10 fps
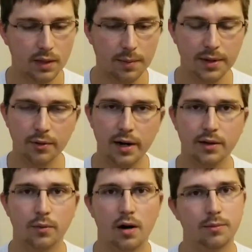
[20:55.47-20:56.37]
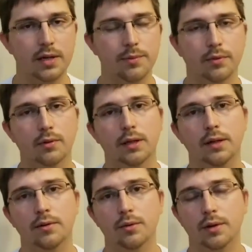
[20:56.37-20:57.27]
being around the wrong people
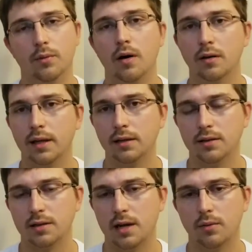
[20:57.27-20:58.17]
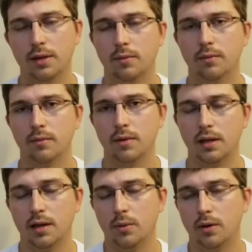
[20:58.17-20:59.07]
and doing the wrong things is not one
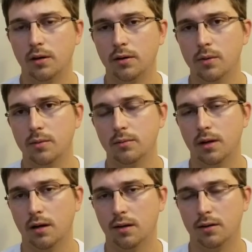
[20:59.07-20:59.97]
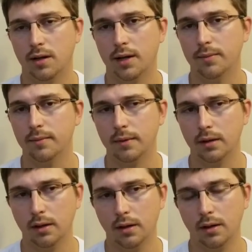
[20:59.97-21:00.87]
thing that I want to do. And I learned
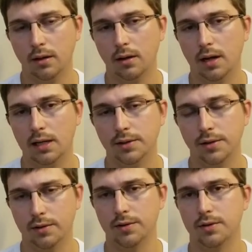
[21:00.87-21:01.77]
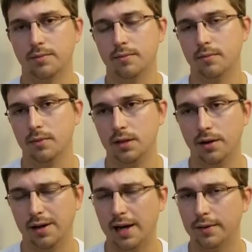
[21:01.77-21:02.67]
that during this
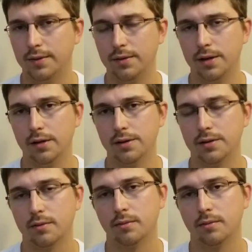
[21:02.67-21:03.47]
1.5 to 2 years.